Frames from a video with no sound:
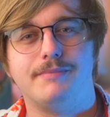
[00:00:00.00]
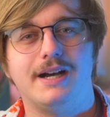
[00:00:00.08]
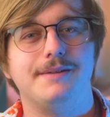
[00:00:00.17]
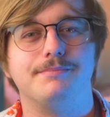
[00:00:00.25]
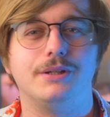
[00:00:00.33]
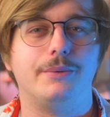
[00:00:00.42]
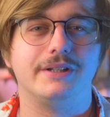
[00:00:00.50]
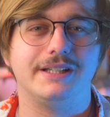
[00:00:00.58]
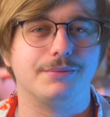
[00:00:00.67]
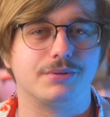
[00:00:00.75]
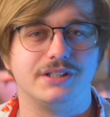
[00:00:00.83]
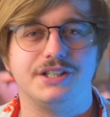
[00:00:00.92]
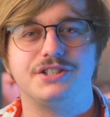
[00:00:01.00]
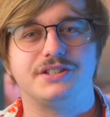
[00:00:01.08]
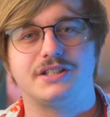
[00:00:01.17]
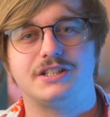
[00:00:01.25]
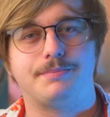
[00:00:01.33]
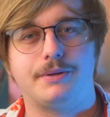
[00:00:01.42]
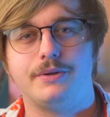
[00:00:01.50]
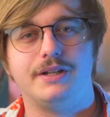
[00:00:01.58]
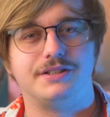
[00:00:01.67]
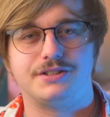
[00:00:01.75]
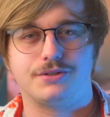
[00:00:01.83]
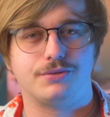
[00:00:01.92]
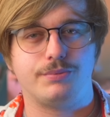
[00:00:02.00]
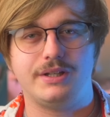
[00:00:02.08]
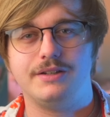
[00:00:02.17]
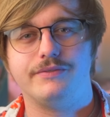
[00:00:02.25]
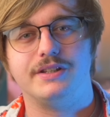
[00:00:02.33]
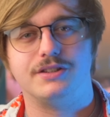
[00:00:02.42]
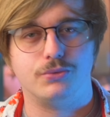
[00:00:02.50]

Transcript: mind-blowingly religious experience or reinvent the